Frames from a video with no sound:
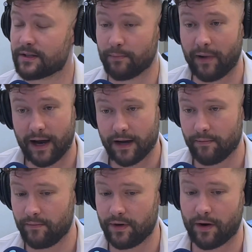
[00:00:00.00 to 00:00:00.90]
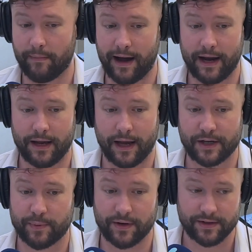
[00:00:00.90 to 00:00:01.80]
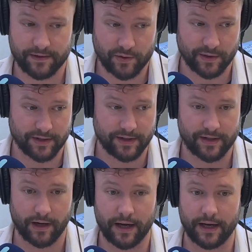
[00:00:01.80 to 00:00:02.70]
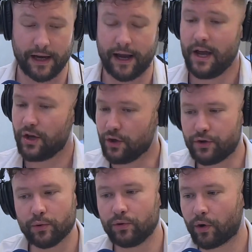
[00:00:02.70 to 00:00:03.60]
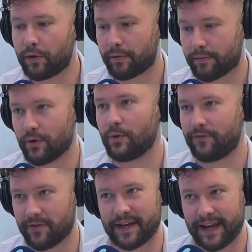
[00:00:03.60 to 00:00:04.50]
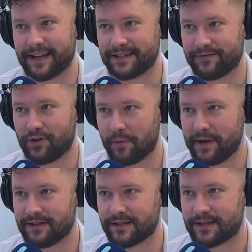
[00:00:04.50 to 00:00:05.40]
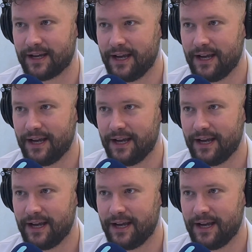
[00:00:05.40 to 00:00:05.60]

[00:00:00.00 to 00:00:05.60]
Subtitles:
Is my, you know, my experience of Twitter, it's like you do look through for the negative comments.